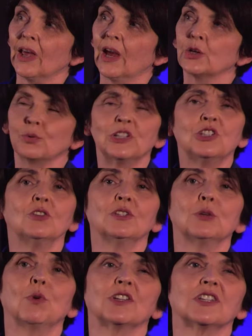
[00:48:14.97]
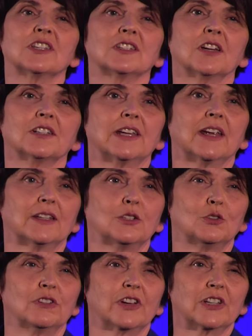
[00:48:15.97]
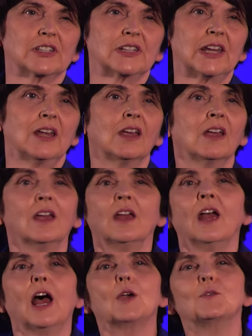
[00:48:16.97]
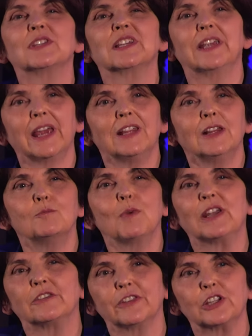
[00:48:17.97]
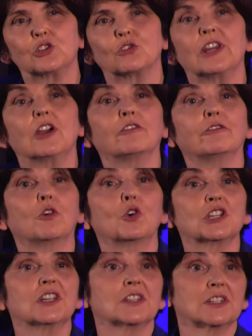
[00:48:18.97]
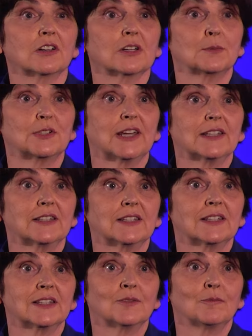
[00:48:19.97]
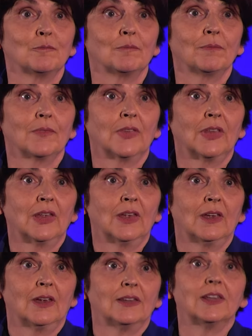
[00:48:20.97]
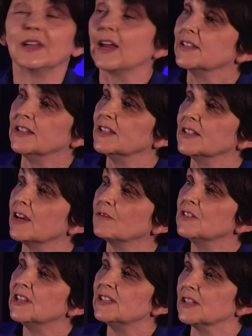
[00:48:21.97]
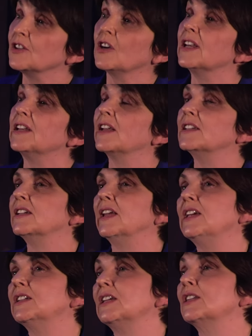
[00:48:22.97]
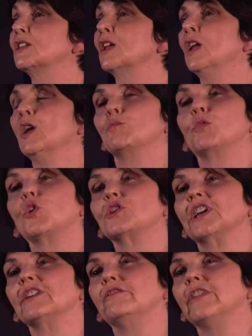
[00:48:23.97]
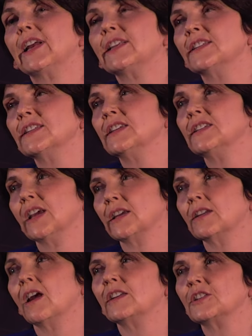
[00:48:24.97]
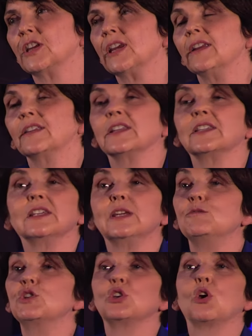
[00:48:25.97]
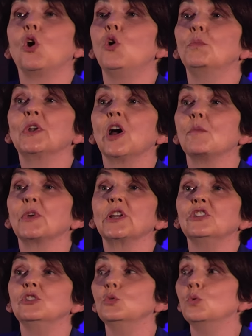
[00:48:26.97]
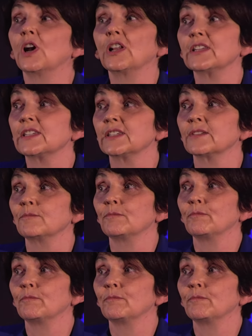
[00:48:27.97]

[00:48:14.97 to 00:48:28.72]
And when choosing what to study at university, I was again the beneficiary of fortunate circumstances. The 1970s and early 1980s brought advances in technology that seemed to open up new worlds.